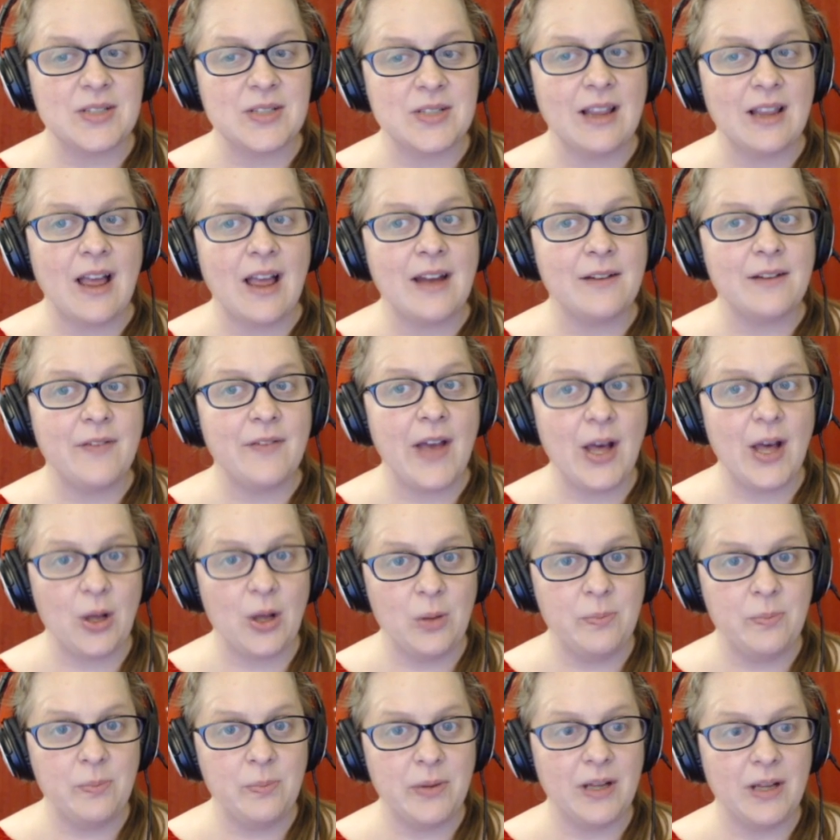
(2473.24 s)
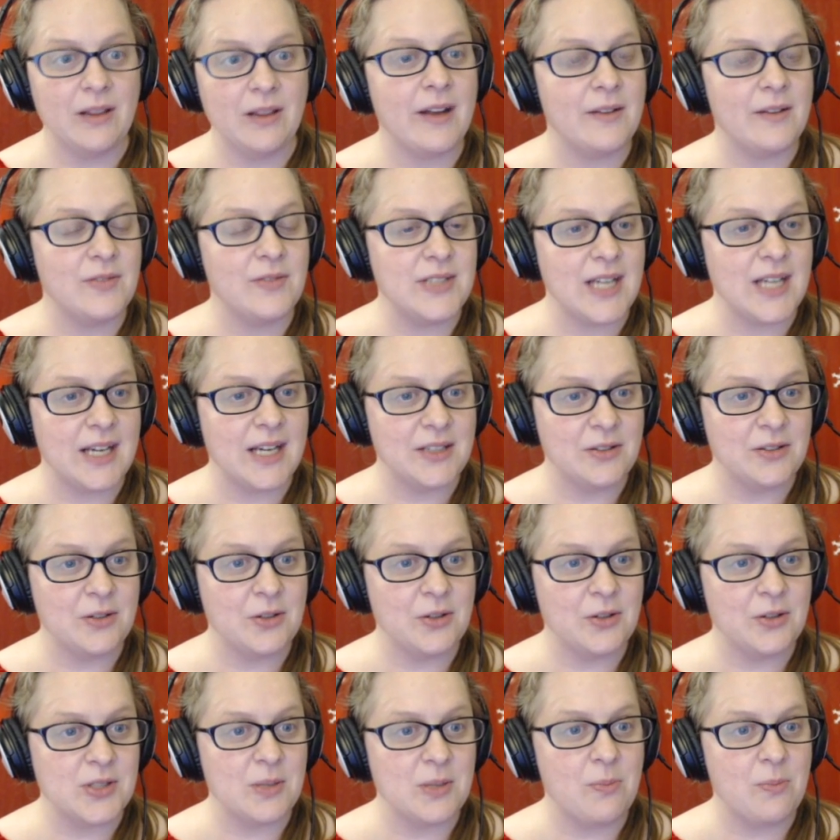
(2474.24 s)
there's a lot of help, a lot of
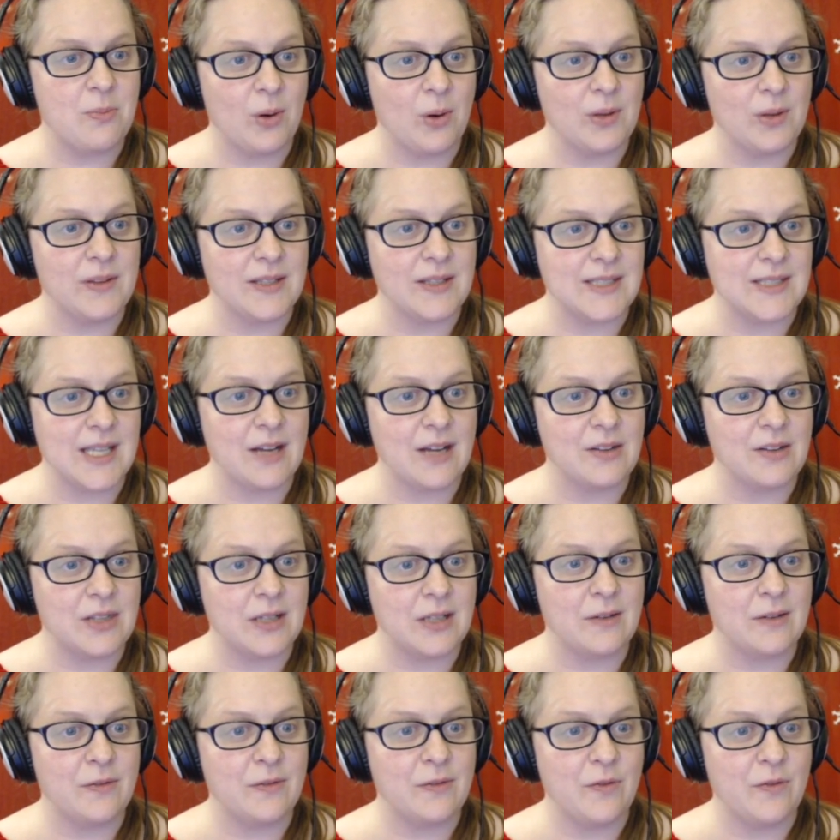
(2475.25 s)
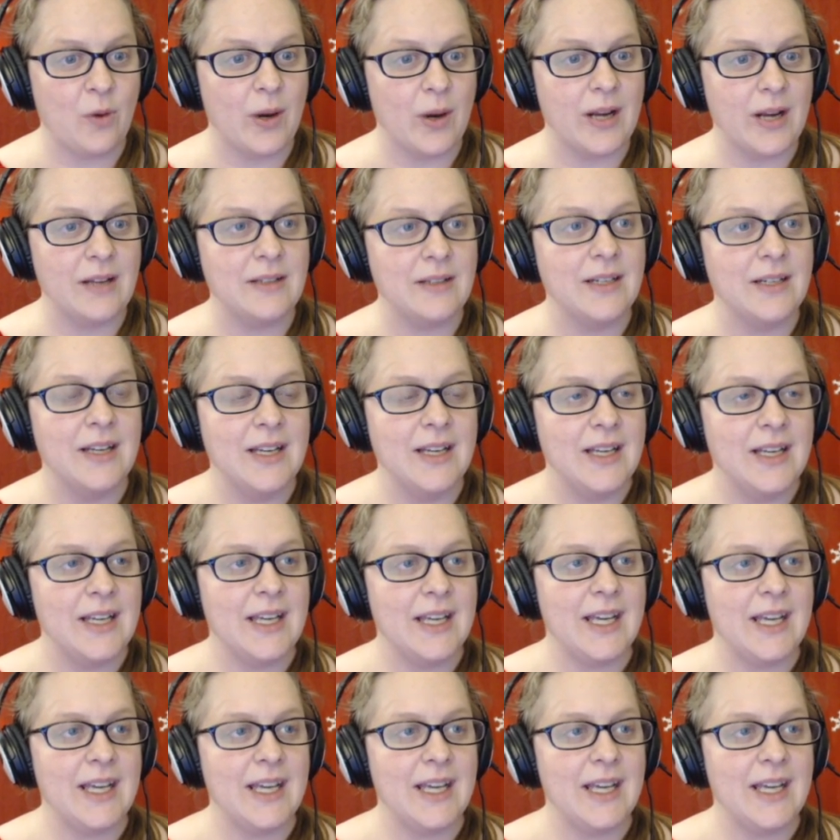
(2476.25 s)
technical support that's out there for it.